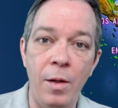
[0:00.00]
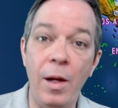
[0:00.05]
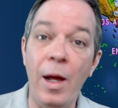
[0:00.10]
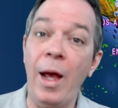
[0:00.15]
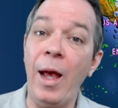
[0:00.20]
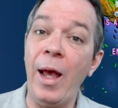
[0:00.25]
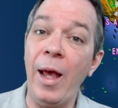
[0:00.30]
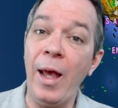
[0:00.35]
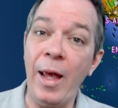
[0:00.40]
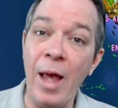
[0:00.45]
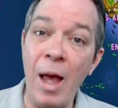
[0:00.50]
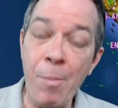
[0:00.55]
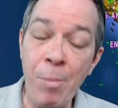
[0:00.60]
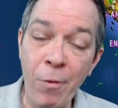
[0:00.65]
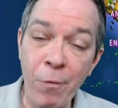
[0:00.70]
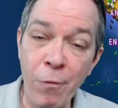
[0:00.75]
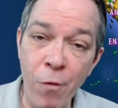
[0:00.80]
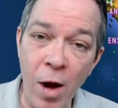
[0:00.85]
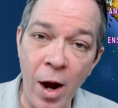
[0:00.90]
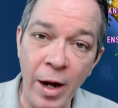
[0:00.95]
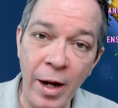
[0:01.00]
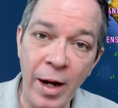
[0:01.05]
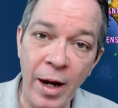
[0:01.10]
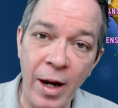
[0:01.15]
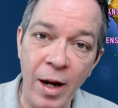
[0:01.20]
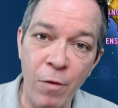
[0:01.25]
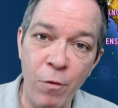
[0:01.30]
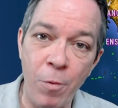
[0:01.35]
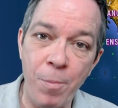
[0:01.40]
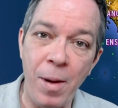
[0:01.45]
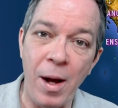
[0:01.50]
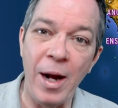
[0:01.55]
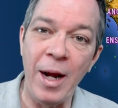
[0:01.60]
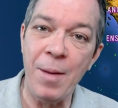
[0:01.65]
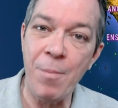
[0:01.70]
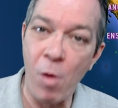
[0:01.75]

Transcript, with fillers: Hey, happy Friday, everybody.